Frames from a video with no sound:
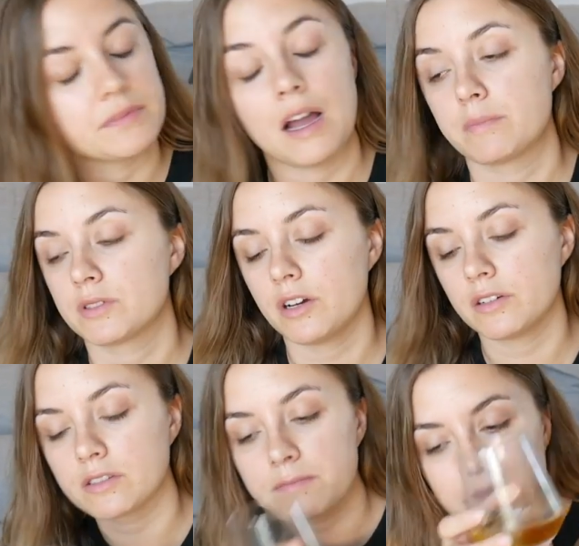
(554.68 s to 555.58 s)
I'm
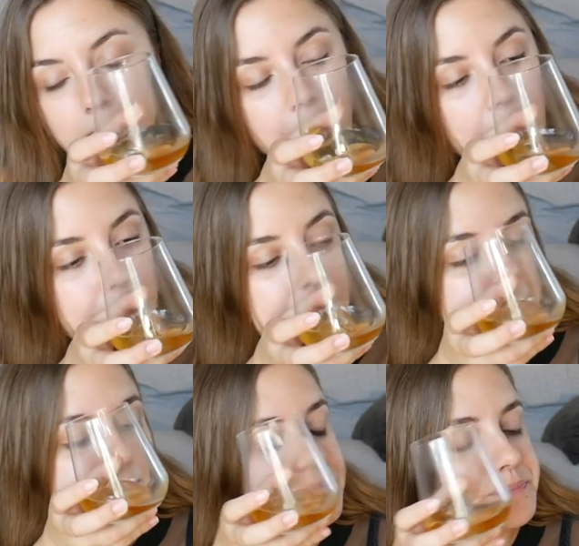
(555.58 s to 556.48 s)
starting to eat my own
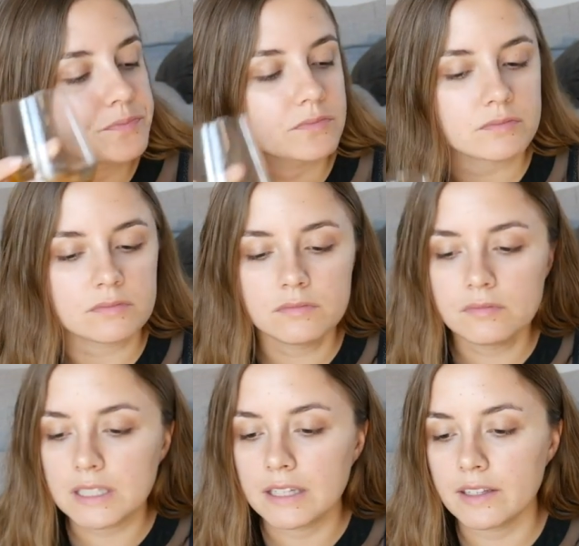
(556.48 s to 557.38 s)
hair.
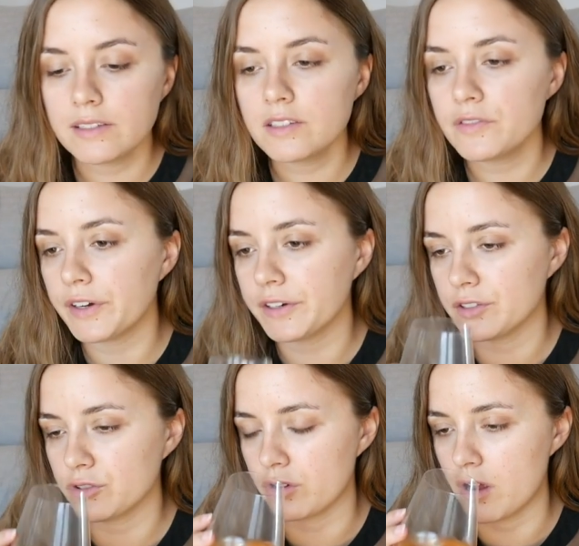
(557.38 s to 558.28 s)
This is very
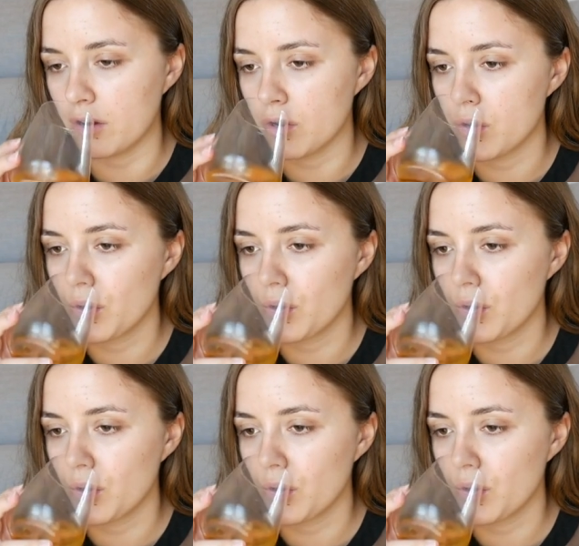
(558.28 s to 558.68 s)
strong.